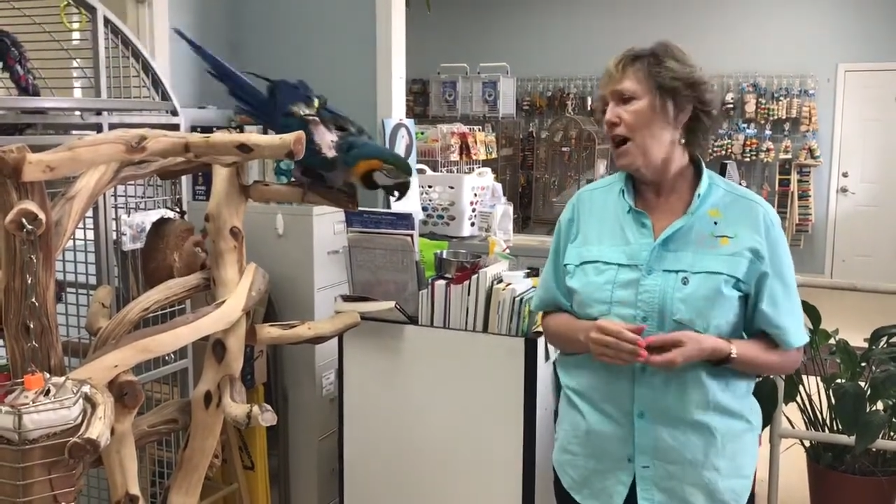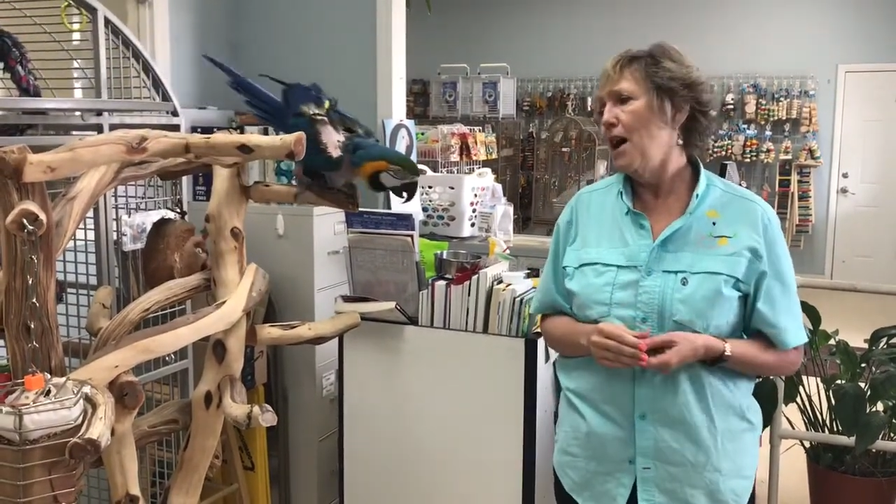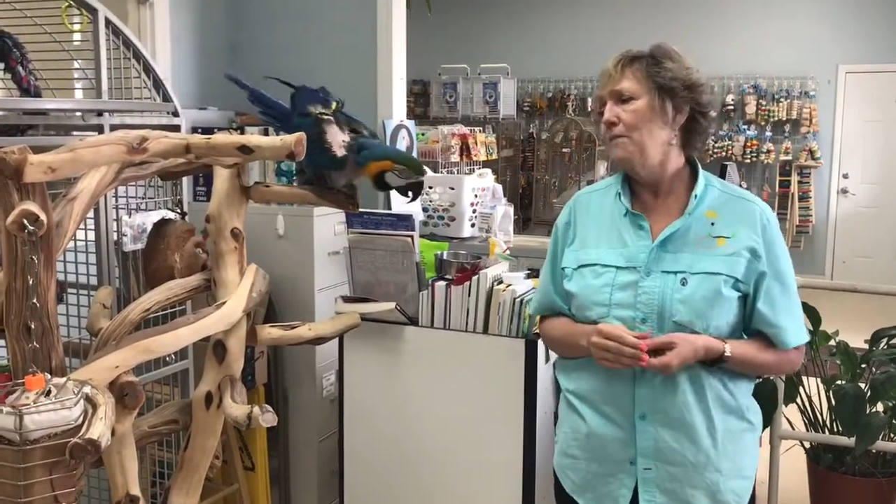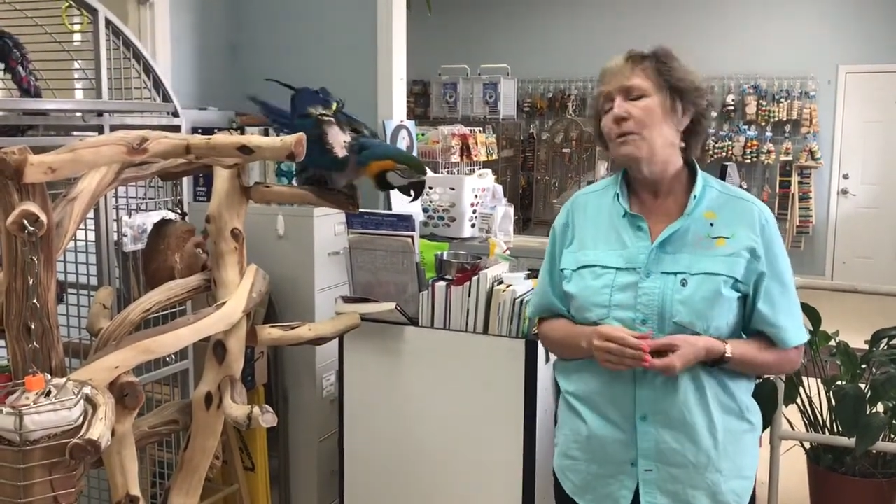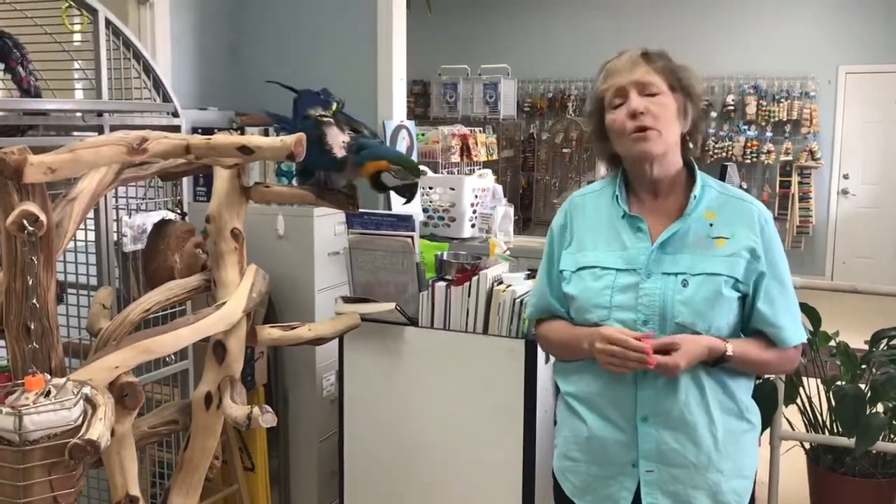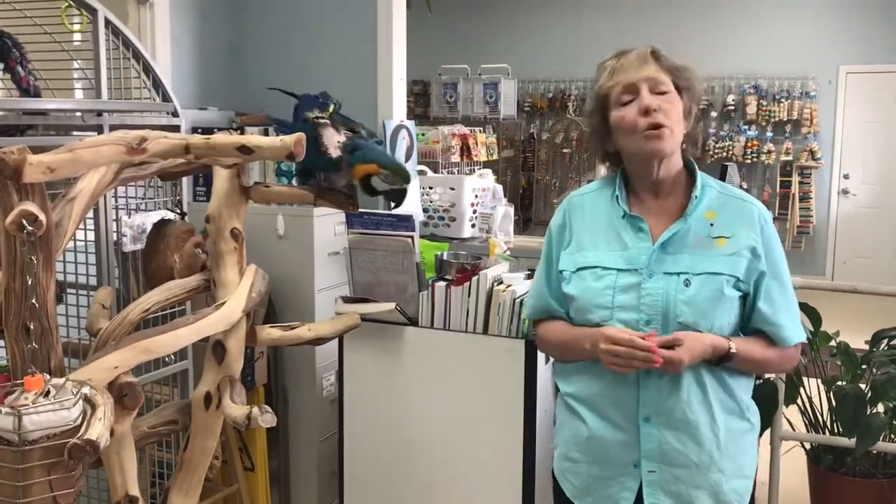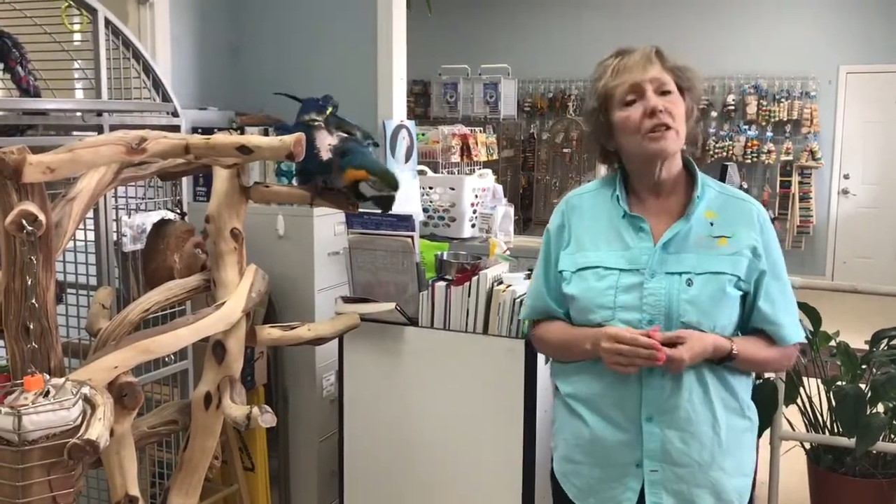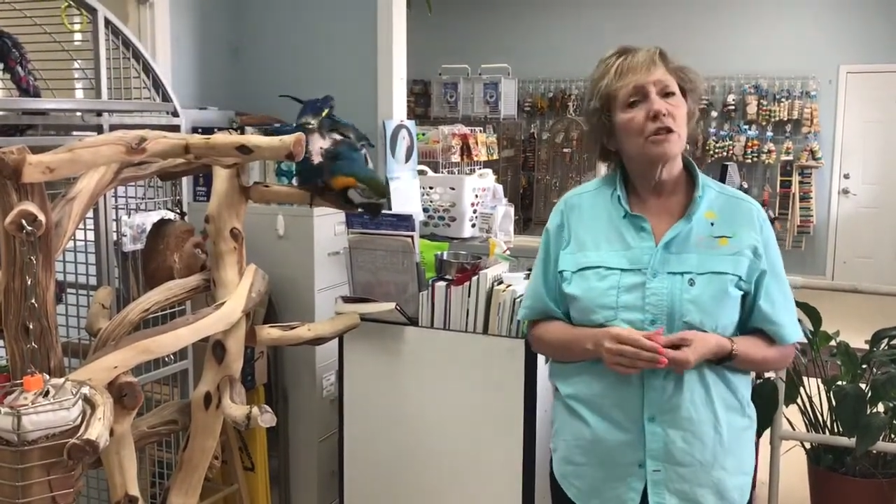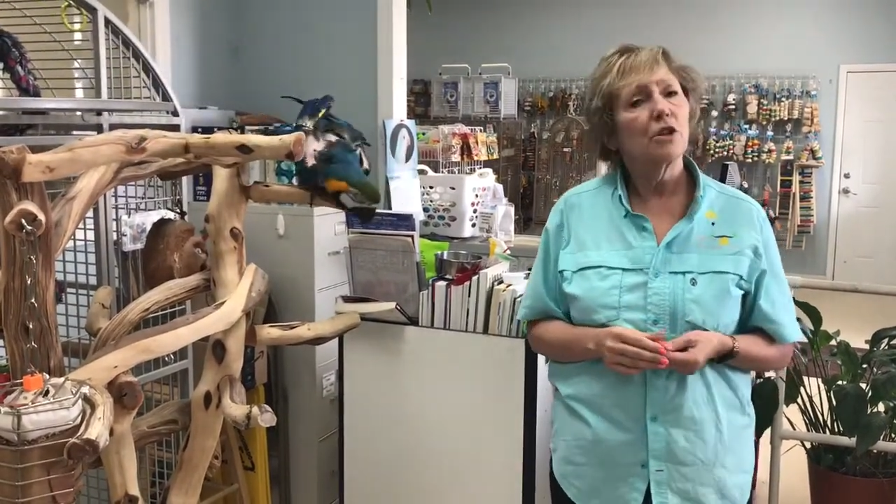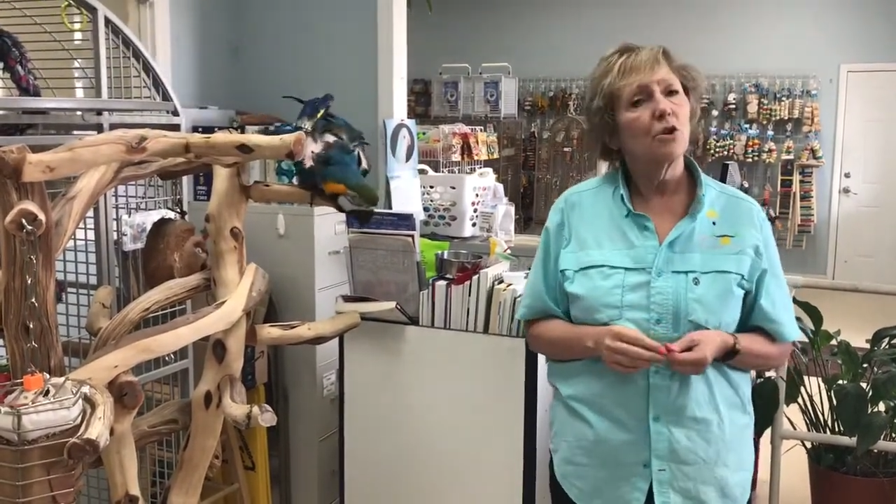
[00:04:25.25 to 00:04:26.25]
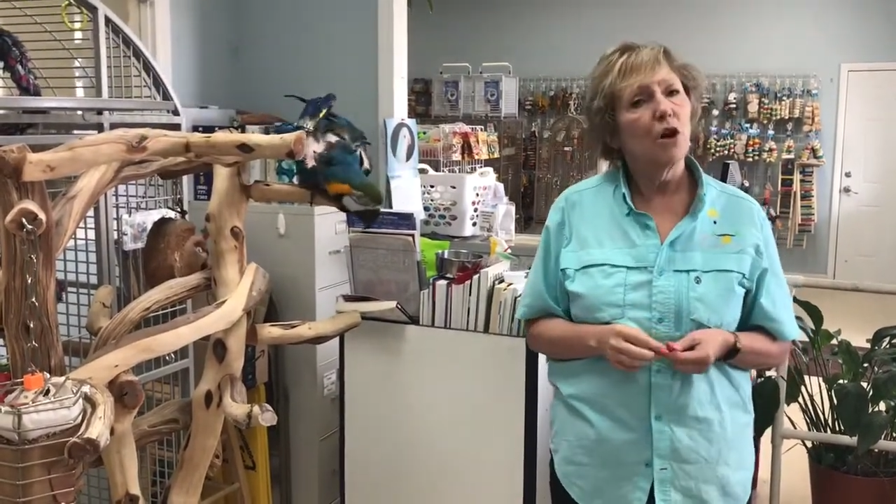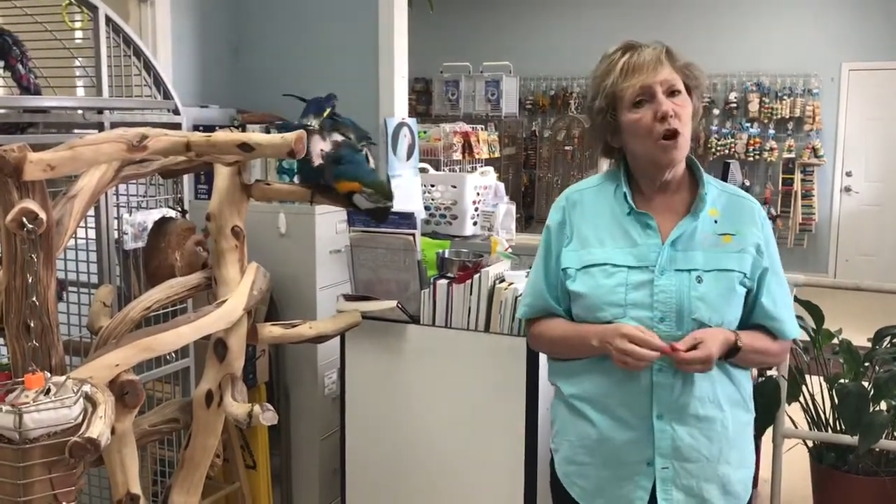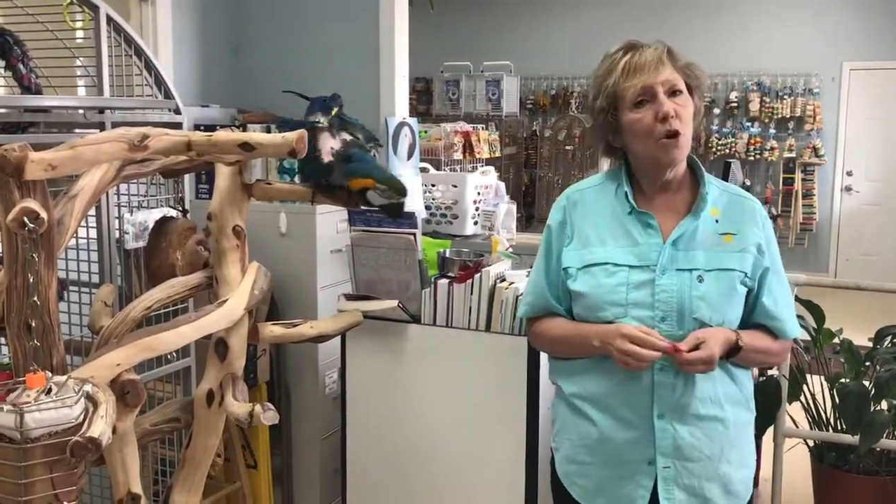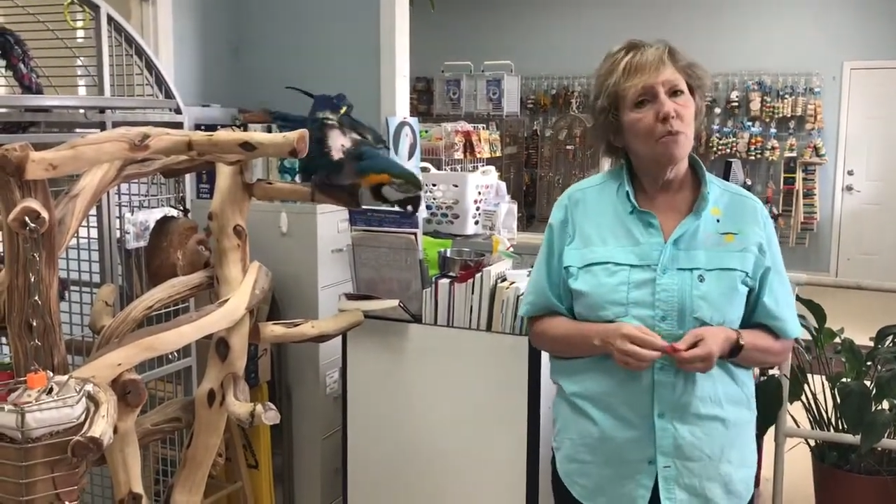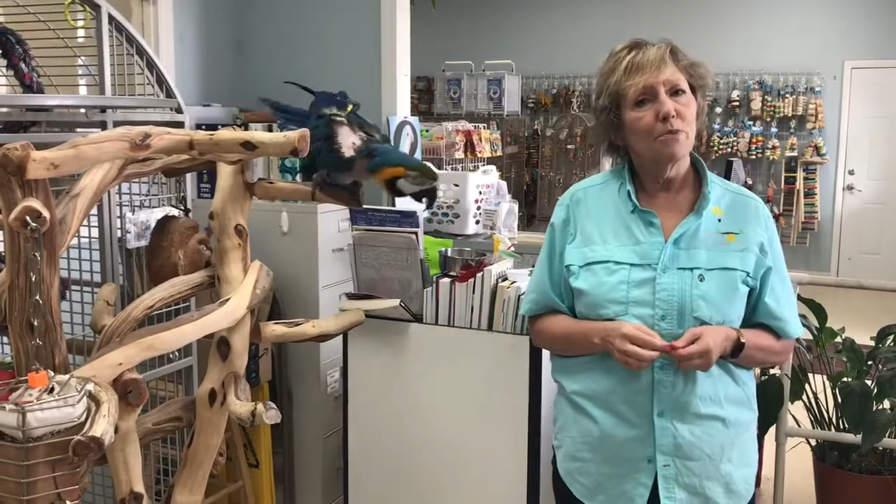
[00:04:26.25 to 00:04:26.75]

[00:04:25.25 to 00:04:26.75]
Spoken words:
time the bird is in your home.